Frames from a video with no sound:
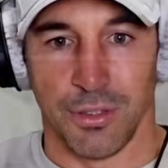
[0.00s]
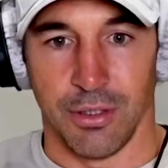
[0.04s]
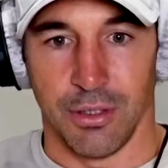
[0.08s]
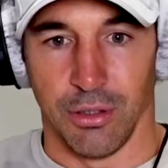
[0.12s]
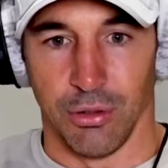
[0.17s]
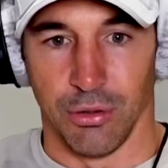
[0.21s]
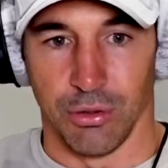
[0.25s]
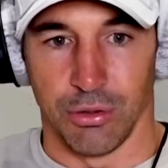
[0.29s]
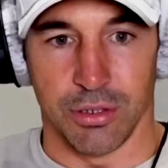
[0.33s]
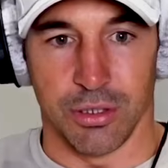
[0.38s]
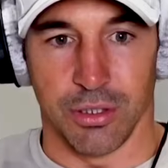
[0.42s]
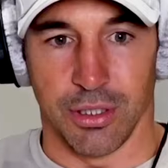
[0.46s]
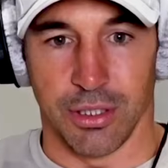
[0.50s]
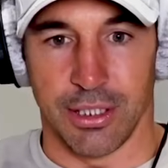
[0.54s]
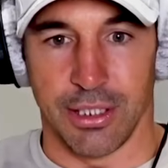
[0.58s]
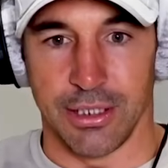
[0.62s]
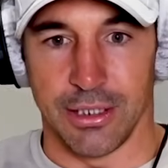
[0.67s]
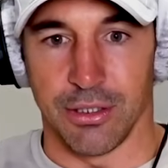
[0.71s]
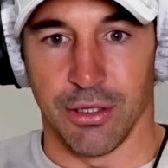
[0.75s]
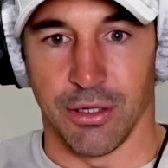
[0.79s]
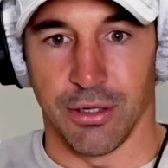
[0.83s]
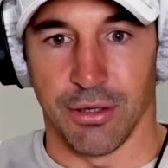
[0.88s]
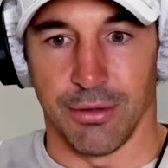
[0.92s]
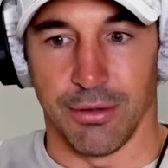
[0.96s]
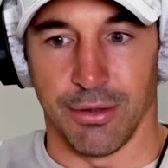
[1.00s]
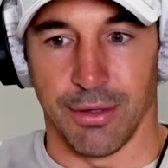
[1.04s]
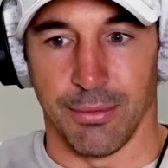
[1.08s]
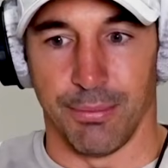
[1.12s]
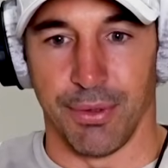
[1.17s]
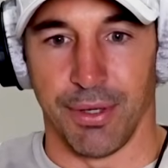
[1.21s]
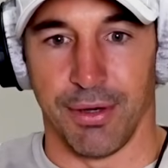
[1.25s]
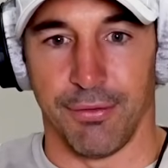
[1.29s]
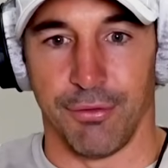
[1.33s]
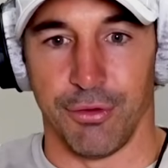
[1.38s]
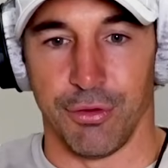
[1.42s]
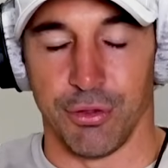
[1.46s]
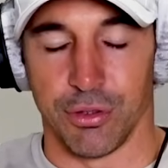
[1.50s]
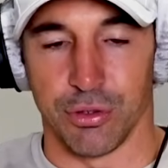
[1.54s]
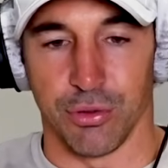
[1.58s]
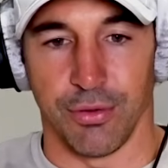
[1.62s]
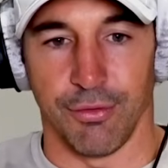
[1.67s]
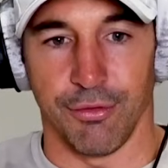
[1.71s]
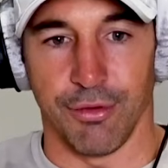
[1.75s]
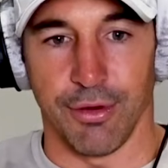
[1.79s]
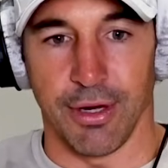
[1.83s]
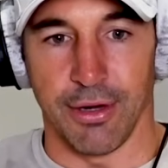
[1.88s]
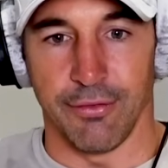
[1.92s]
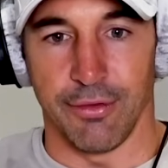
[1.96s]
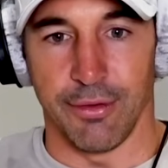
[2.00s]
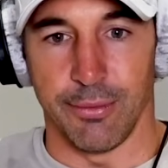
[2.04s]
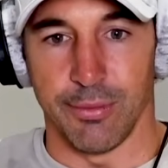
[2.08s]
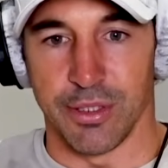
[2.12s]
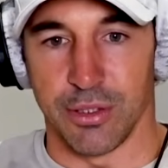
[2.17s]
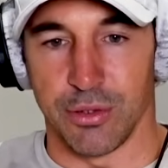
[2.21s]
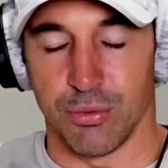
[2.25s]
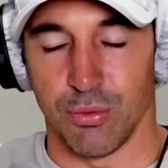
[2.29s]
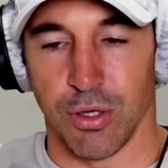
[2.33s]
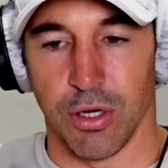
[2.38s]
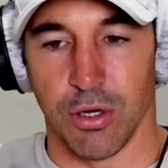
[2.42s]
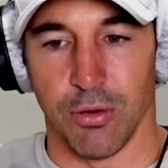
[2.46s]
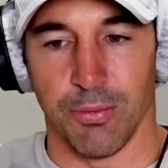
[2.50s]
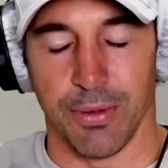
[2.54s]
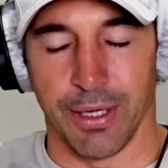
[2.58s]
looks like he's got a big future in front of him as well.